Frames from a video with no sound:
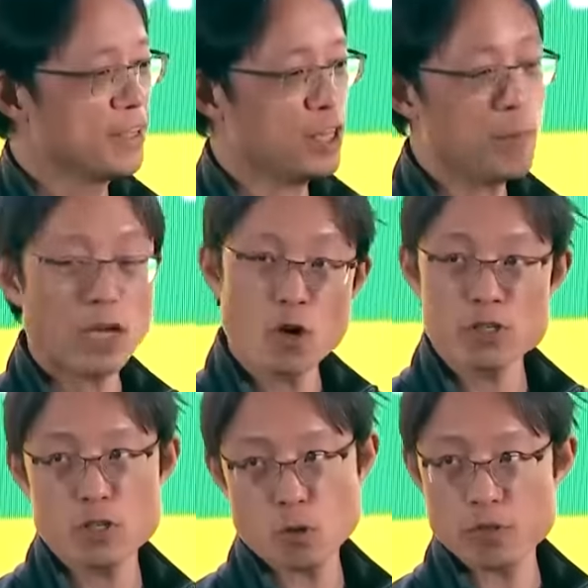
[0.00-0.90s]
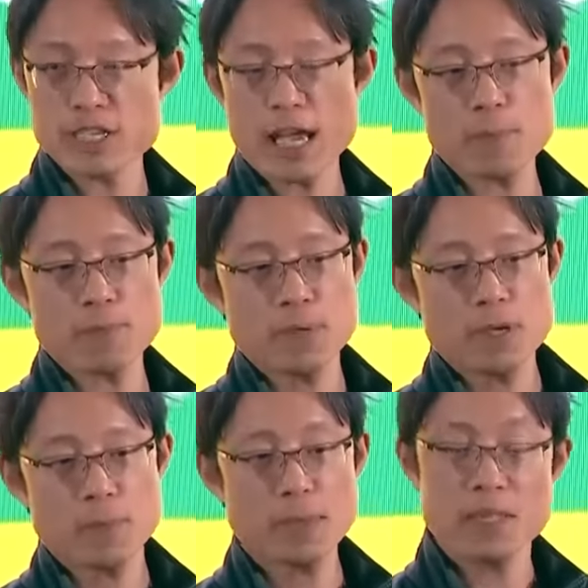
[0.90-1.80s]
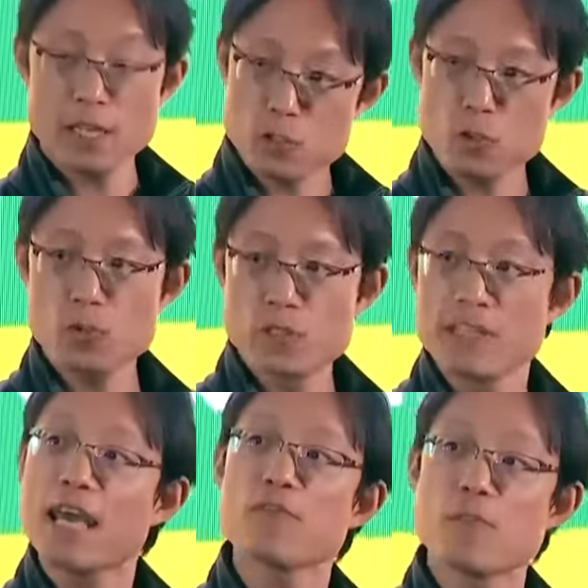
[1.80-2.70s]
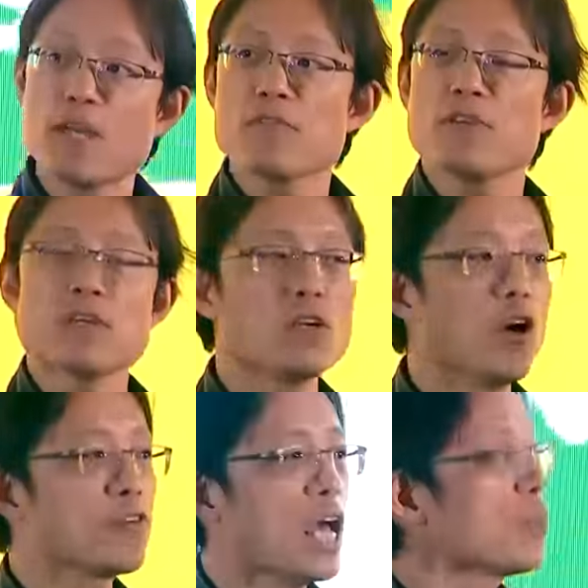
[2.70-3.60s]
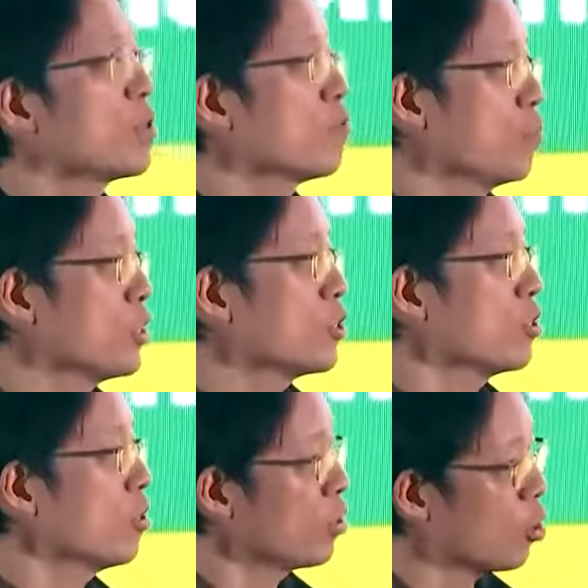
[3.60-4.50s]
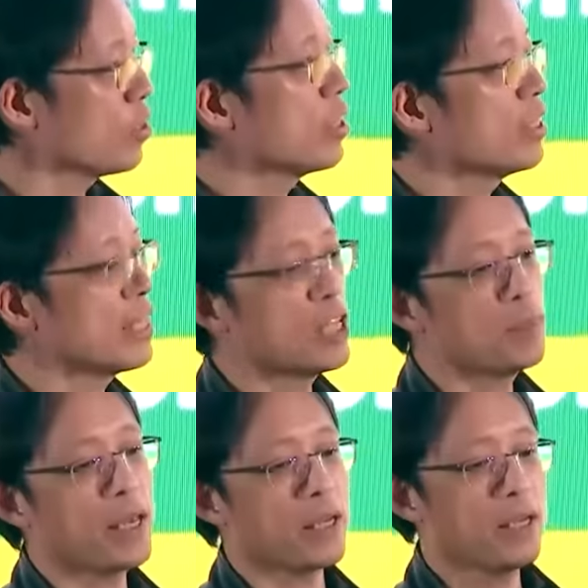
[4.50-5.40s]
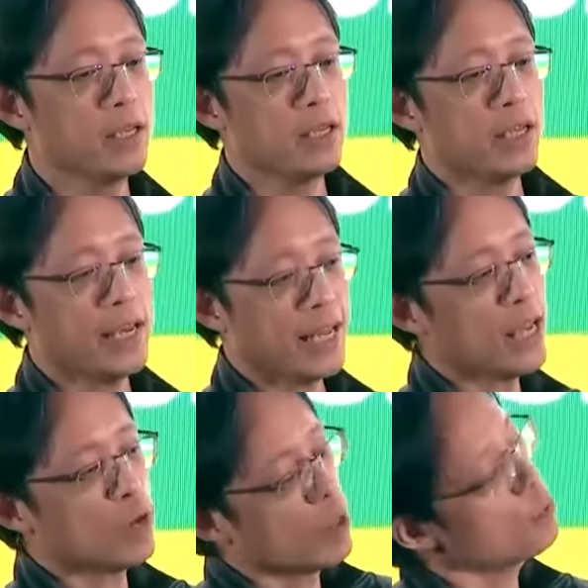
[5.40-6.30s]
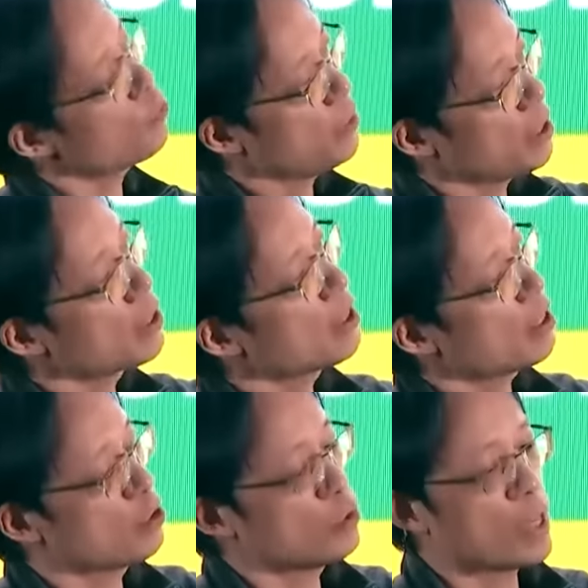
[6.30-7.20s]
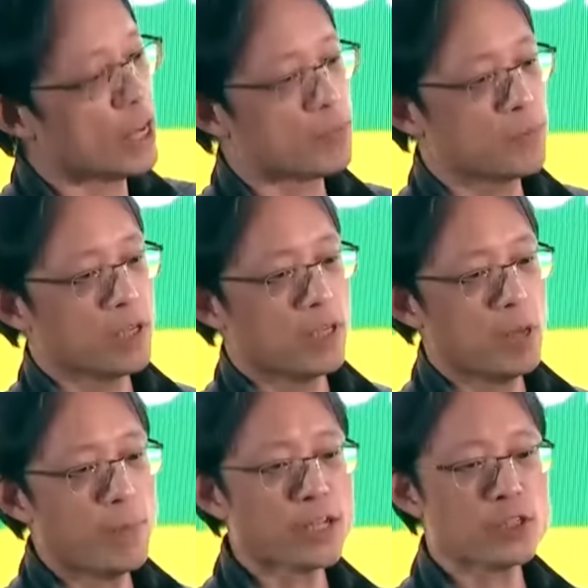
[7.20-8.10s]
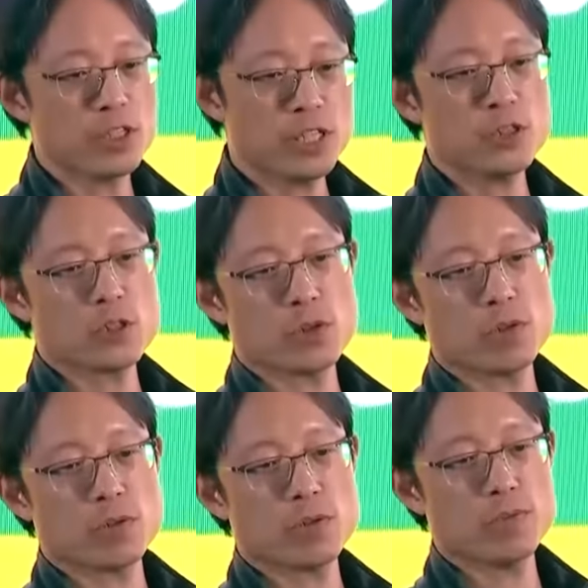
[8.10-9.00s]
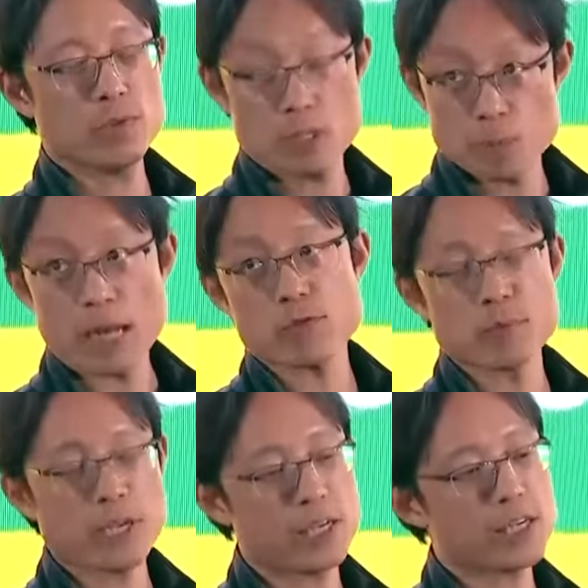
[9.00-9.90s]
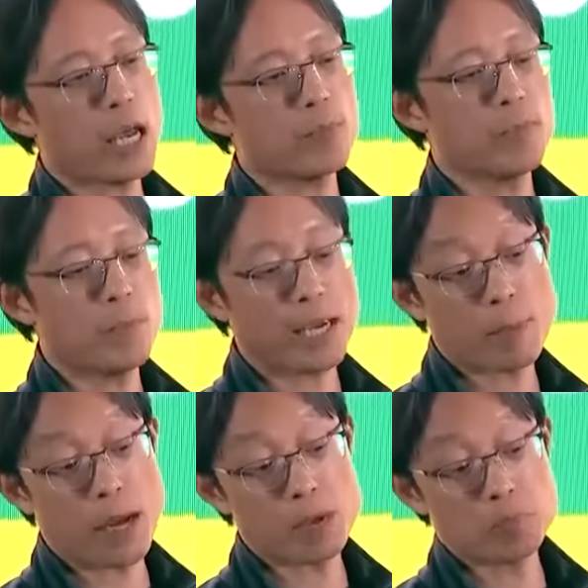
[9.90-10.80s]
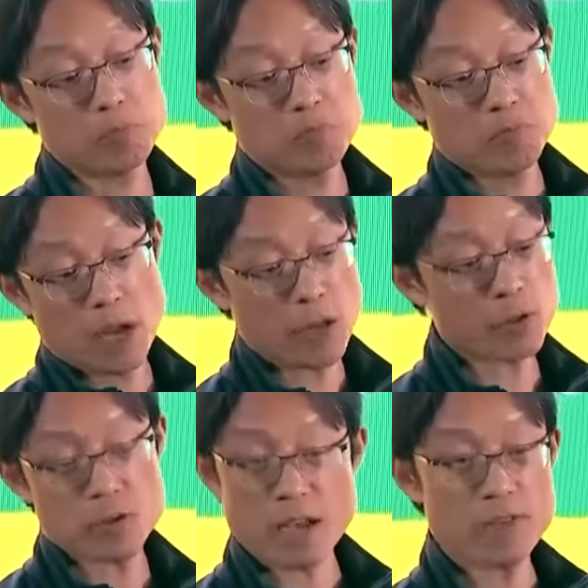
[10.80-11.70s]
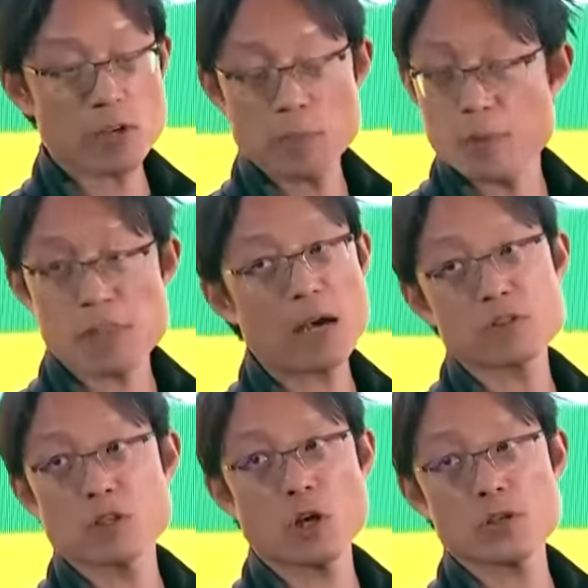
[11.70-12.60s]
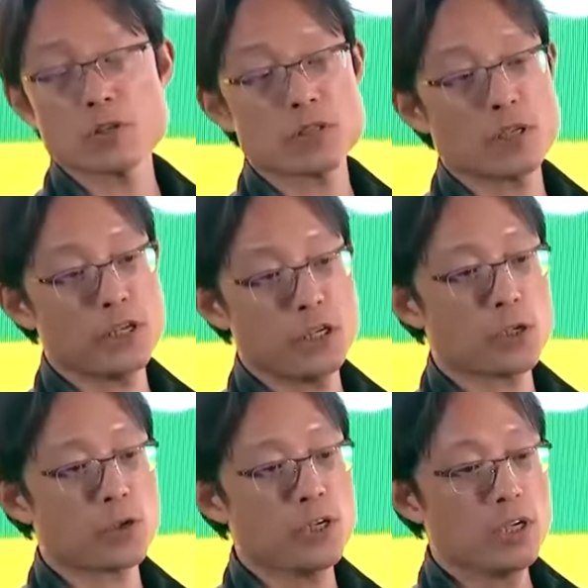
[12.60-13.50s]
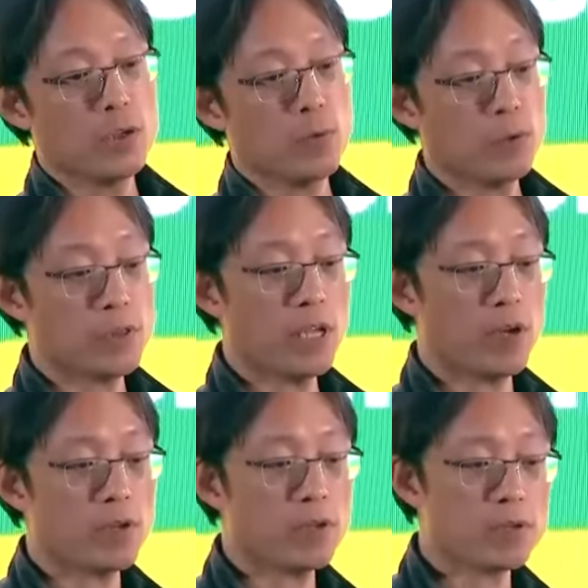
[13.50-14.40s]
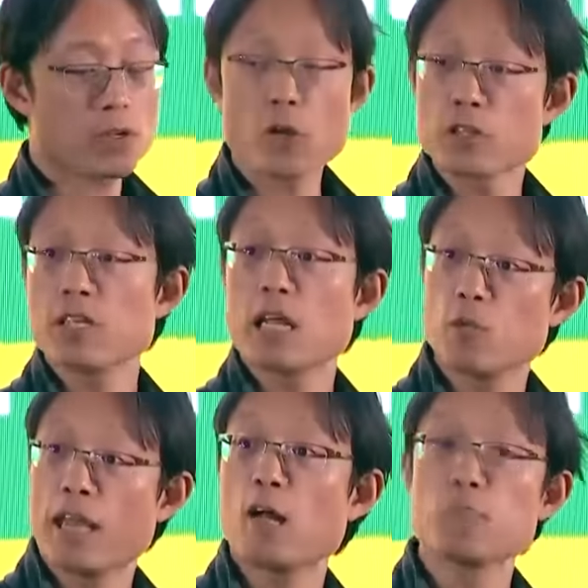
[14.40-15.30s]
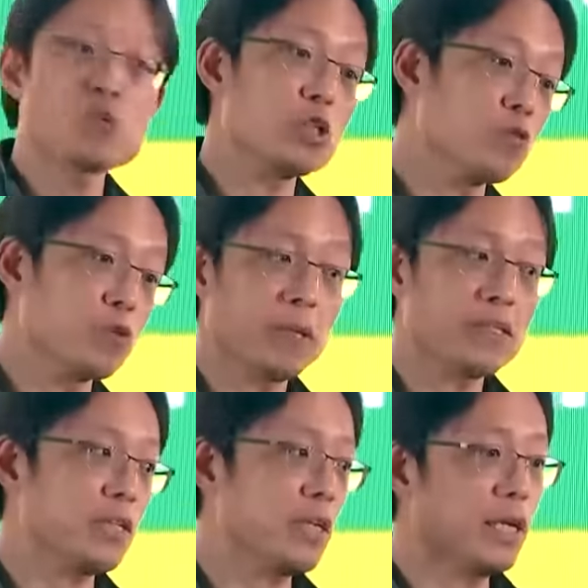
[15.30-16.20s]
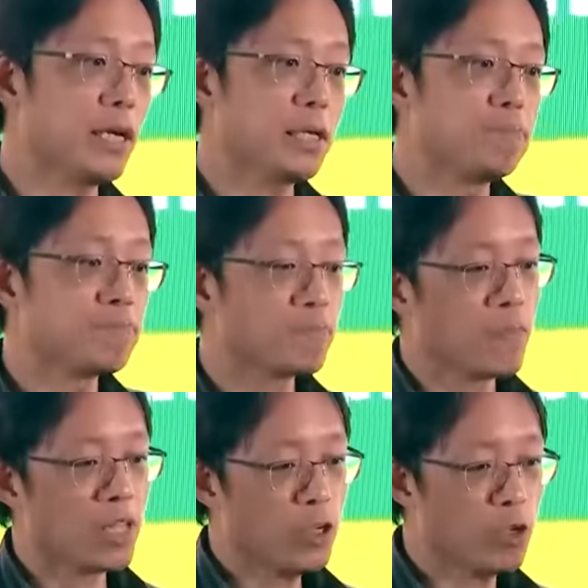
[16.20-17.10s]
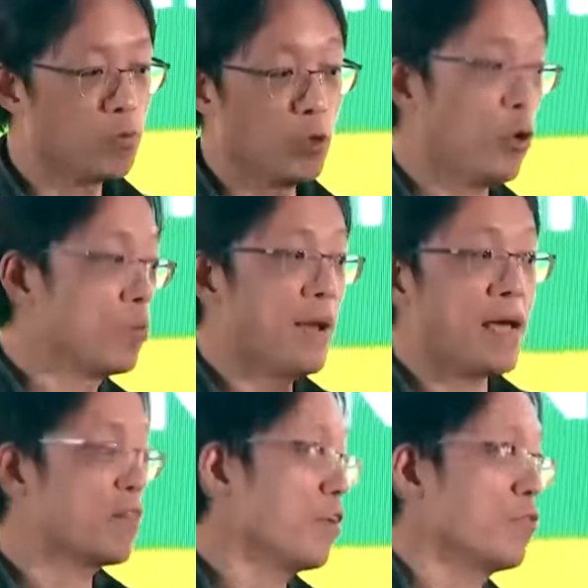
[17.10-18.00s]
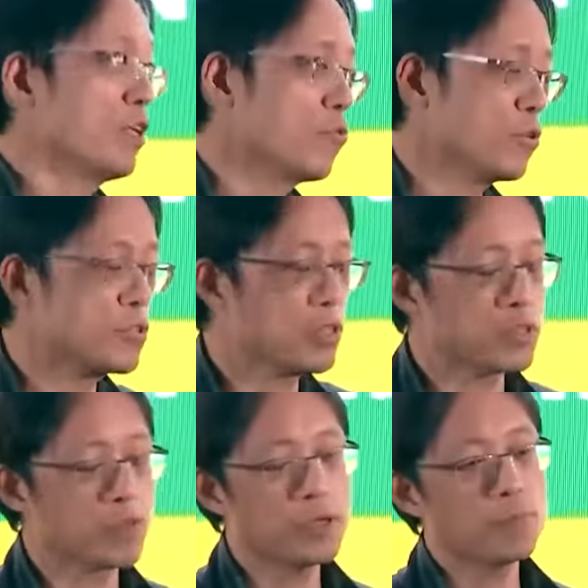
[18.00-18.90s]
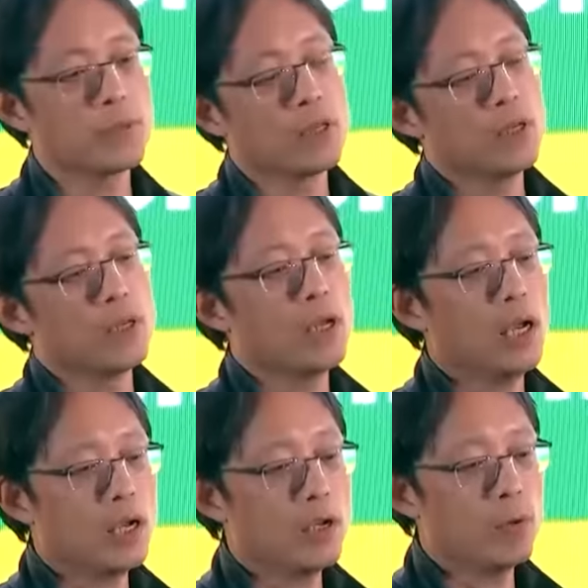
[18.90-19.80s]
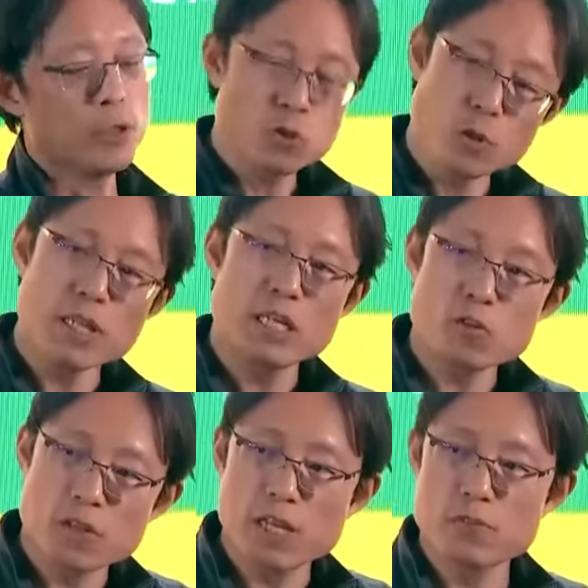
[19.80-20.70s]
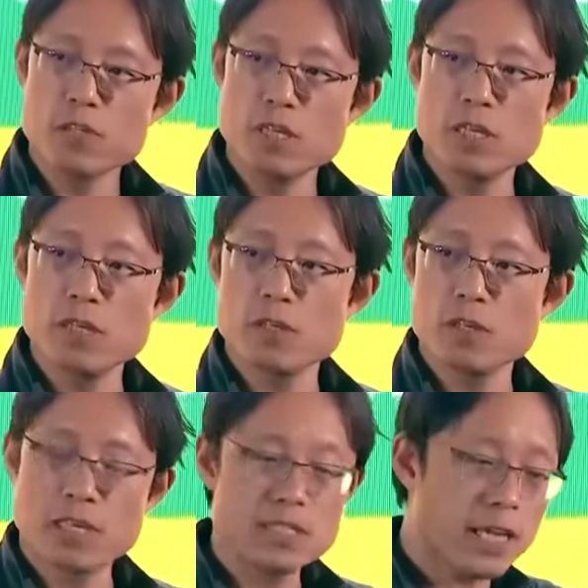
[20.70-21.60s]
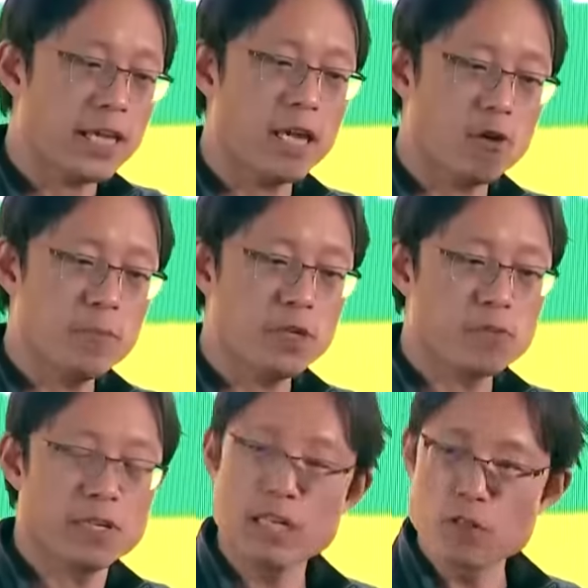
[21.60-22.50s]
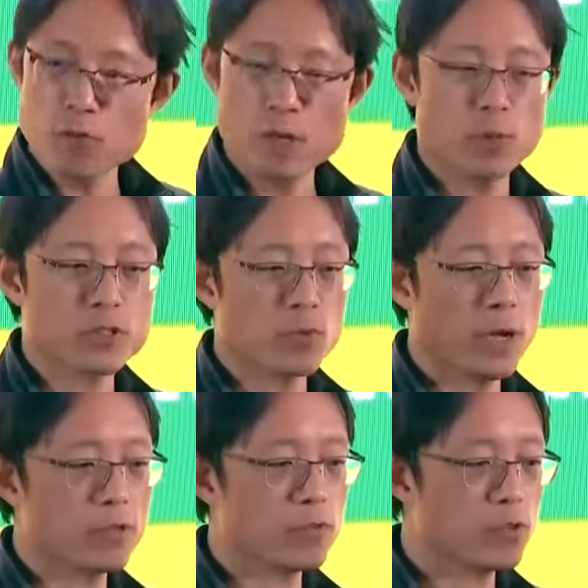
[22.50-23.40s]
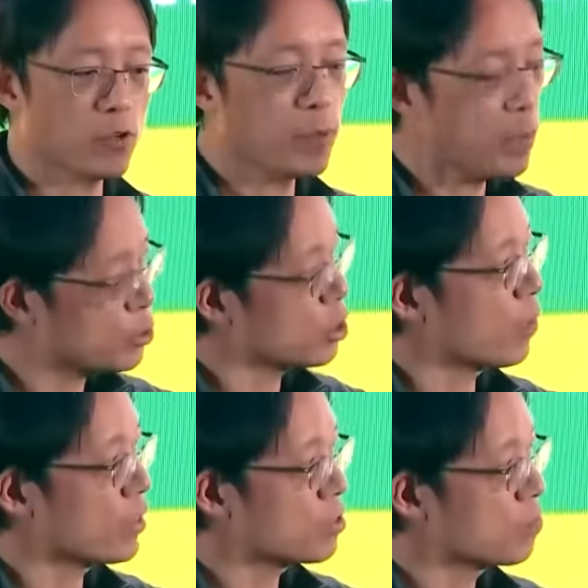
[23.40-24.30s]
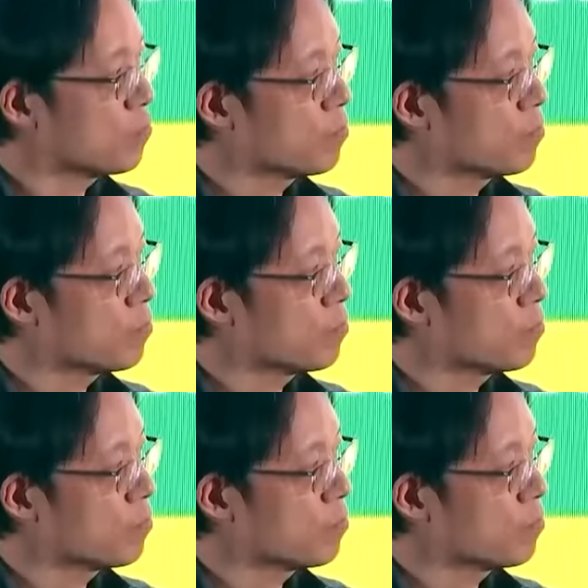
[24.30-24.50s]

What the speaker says: They make content all the time. But they too didn't have the benefit of capital formation on the content that they make. And again, Web3 can do that. Imagine a teacher for this platform, TinyTap. They make about $100, $500, maybe $1,000 a year with their content that will help children basically learn math differently, for instance, right? When you turn that into an NFT, it can take care of many of the legal frameworks around sort of publishing rights.